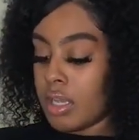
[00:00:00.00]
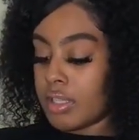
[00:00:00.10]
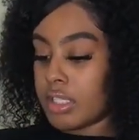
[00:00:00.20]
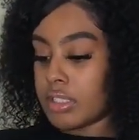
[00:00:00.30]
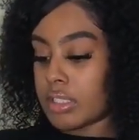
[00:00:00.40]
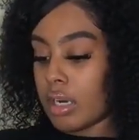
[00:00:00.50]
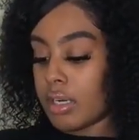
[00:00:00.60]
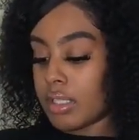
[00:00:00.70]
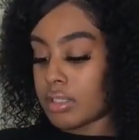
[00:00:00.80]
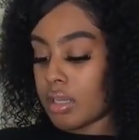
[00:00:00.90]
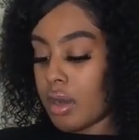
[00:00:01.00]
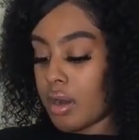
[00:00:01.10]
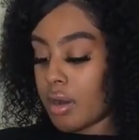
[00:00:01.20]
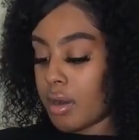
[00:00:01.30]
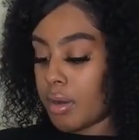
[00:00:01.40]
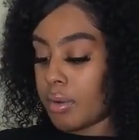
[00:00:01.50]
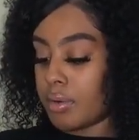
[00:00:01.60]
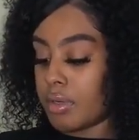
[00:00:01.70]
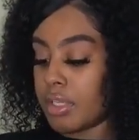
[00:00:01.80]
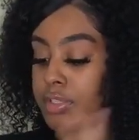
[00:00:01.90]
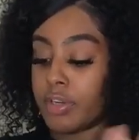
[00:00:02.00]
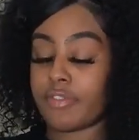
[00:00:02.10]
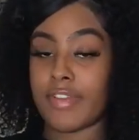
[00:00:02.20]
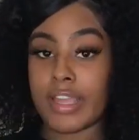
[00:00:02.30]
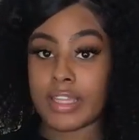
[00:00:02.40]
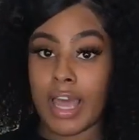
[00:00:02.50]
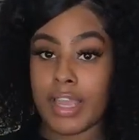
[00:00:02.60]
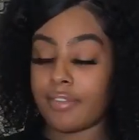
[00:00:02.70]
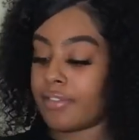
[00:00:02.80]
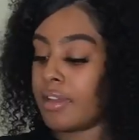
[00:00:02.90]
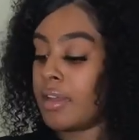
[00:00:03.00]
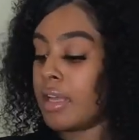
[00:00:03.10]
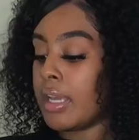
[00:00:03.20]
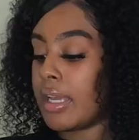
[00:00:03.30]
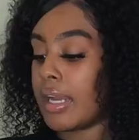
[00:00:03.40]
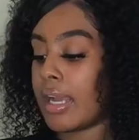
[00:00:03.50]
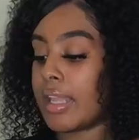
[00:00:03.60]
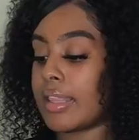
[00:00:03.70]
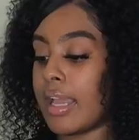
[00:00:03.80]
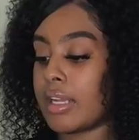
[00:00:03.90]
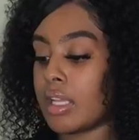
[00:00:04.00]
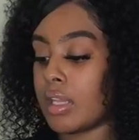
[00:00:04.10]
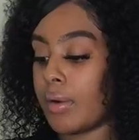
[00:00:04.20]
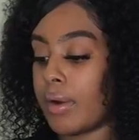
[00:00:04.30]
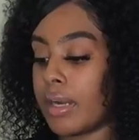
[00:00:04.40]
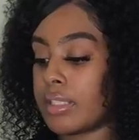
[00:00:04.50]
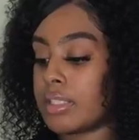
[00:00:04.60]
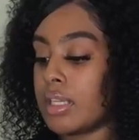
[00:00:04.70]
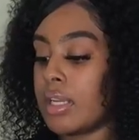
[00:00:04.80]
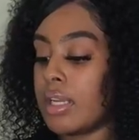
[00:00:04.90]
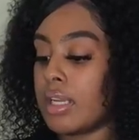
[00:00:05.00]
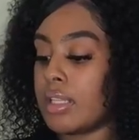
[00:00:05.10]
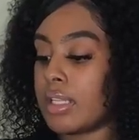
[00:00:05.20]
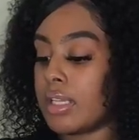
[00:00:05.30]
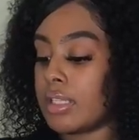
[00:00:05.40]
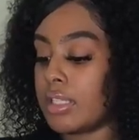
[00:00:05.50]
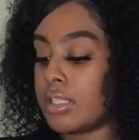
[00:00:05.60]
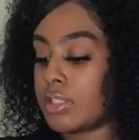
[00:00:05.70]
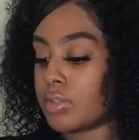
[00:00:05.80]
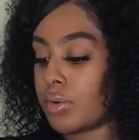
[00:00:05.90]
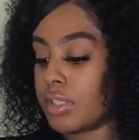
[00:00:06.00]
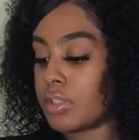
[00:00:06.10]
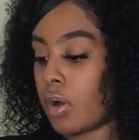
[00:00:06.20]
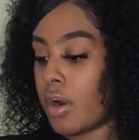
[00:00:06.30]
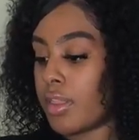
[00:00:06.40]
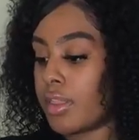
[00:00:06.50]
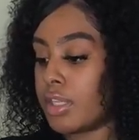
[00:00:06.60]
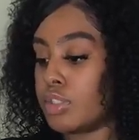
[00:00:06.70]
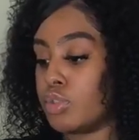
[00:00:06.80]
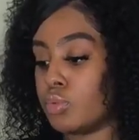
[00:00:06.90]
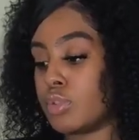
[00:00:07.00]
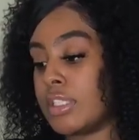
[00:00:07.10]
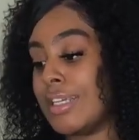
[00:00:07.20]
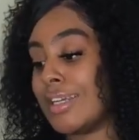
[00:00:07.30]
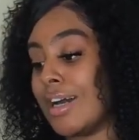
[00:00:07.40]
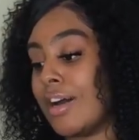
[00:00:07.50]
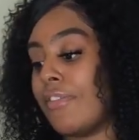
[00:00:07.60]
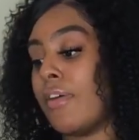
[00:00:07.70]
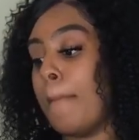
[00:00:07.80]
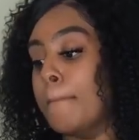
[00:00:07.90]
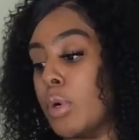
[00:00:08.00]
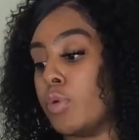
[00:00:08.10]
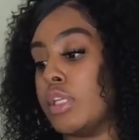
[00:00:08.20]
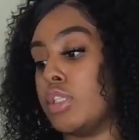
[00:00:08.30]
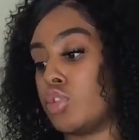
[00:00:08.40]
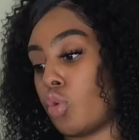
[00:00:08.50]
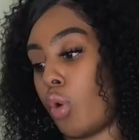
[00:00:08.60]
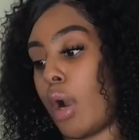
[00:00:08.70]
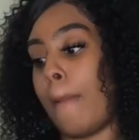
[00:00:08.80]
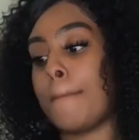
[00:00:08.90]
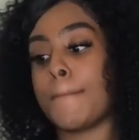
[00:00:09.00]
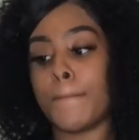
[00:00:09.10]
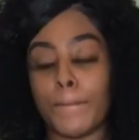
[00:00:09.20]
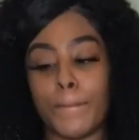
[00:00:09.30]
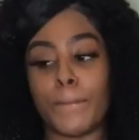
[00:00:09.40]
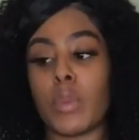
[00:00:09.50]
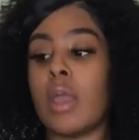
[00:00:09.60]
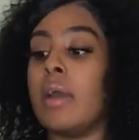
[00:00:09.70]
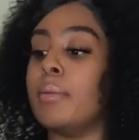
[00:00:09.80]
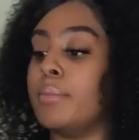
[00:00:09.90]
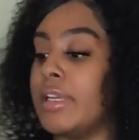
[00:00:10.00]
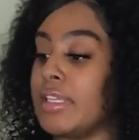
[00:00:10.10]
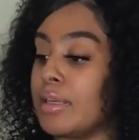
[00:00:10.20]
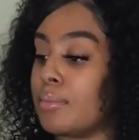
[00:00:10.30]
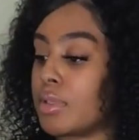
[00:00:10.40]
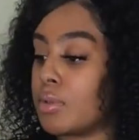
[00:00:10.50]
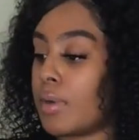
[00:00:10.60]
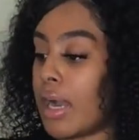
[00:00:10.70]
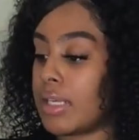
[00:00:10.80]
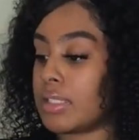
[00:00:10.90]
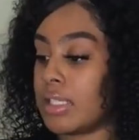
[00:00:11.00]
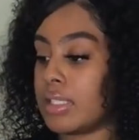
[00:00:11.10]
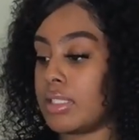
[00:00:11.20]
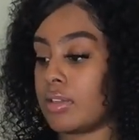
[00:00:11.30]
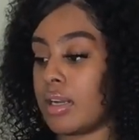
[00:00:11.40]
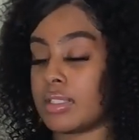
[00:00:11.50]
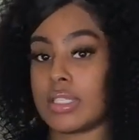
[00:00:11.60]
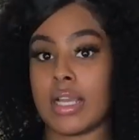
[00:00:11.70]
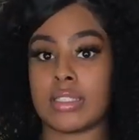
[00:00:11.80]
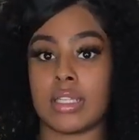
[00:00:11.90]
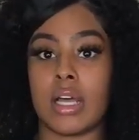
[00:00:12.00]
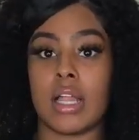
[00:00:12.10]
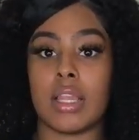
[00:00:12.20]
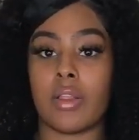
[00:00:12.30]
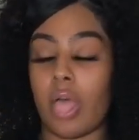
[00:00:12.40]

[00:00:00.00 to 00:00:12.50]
The shirt is called Your Fake Life, and I got that in a large. And then these shorts are the Juicy Cuff Booty Short. Medium blue wash, and these are in size of,